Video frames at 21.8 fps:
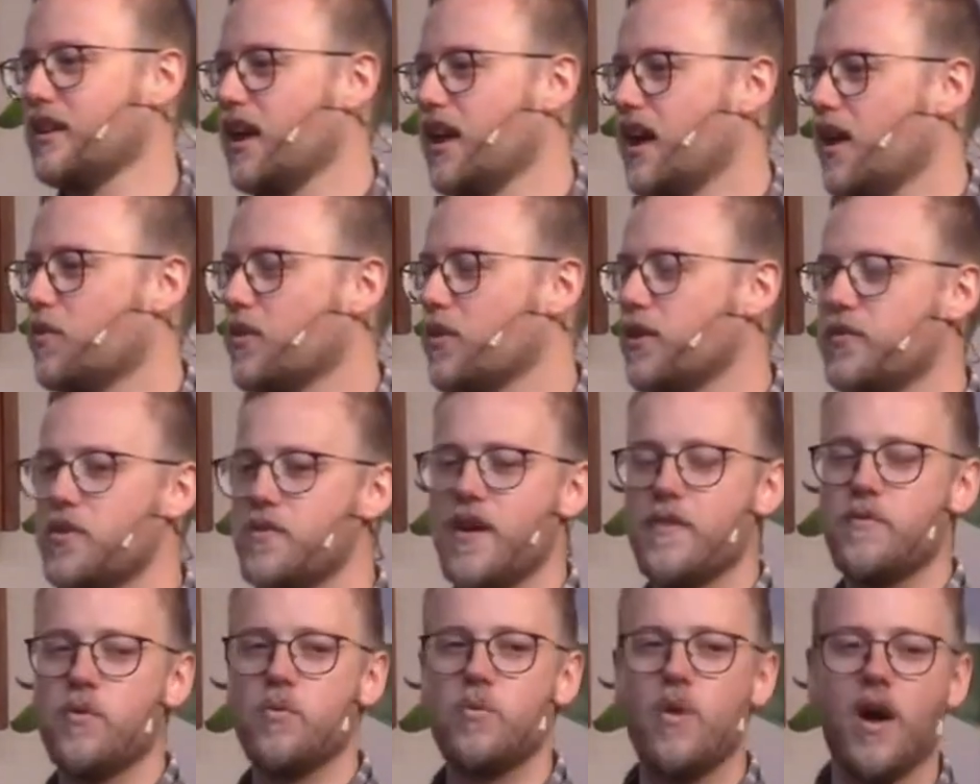I wonder if you've
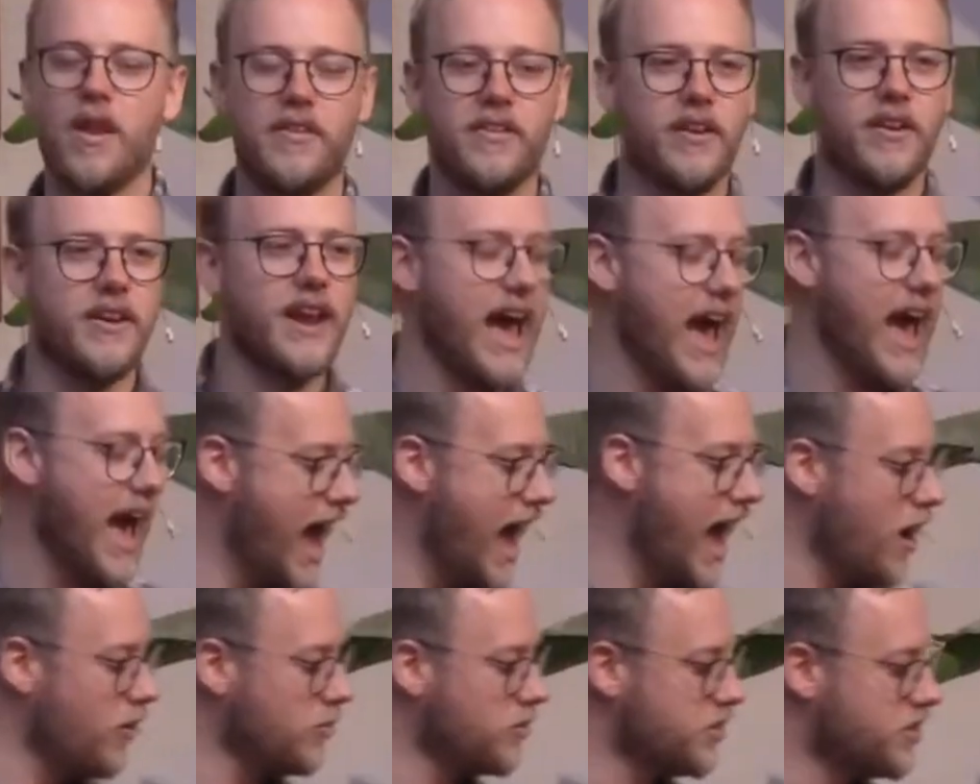ever wondered
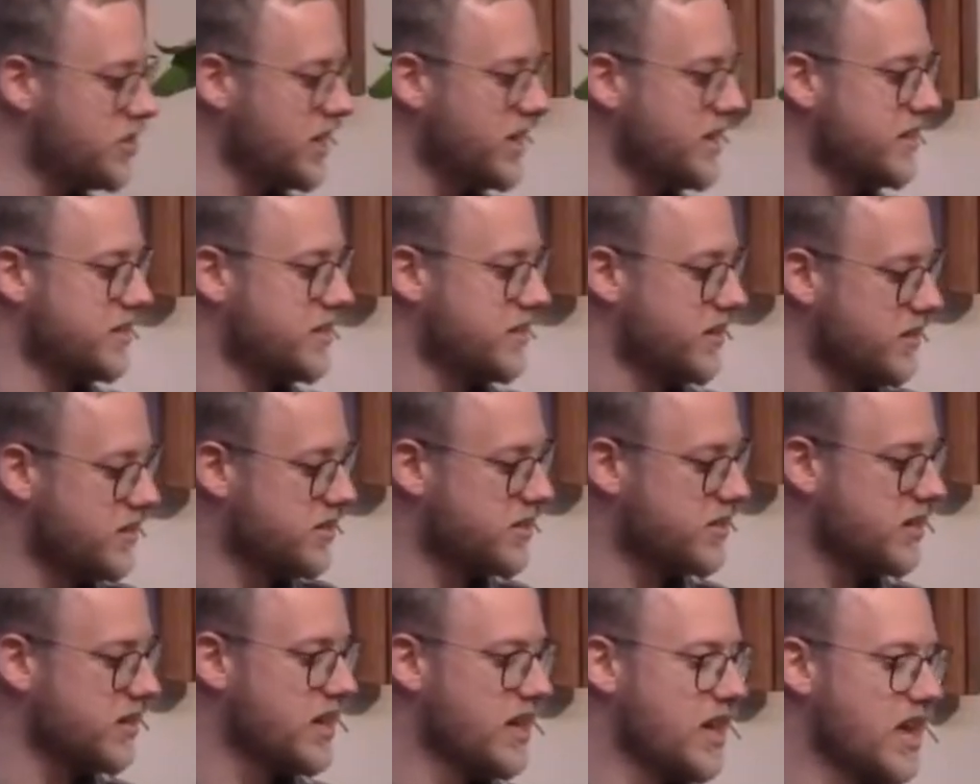how
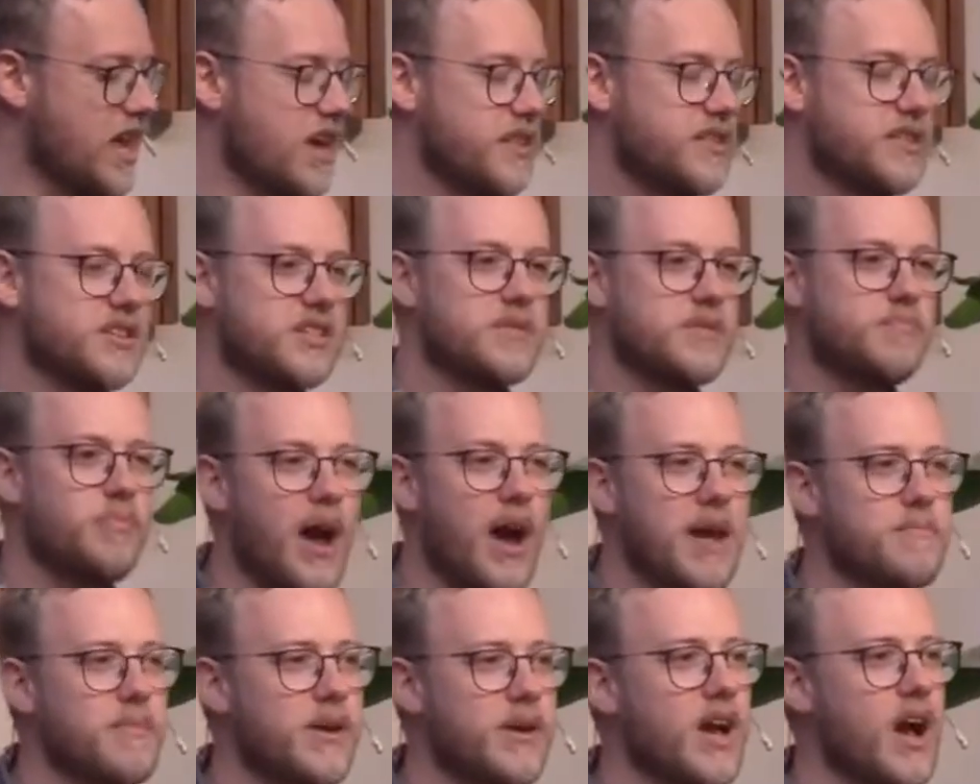Jesus,
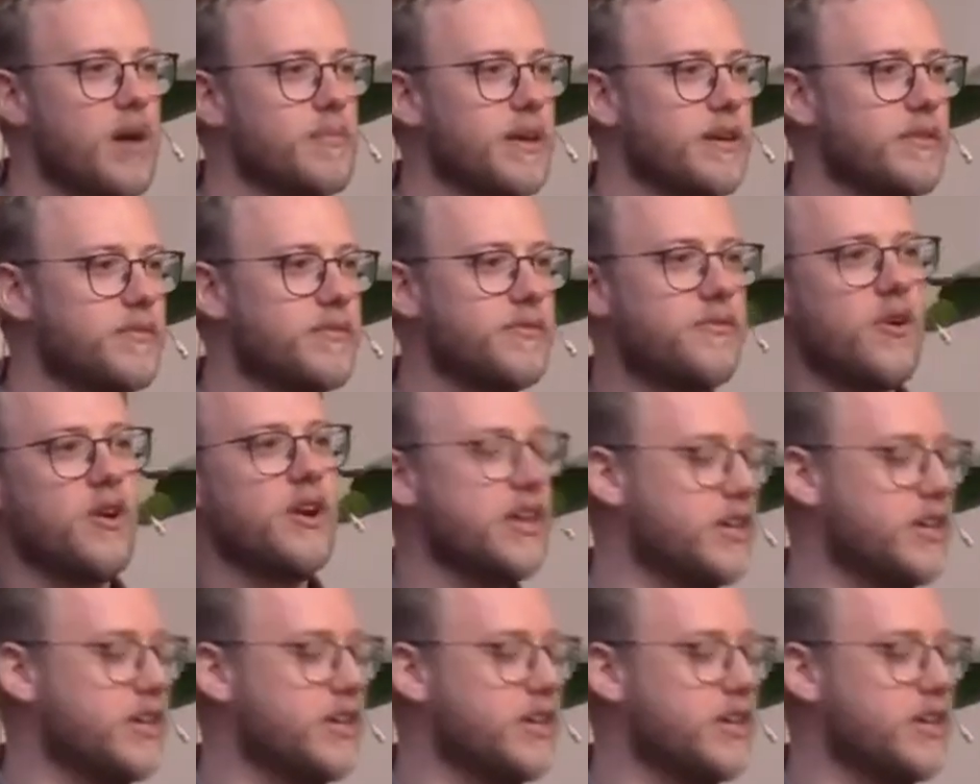despite becoming fully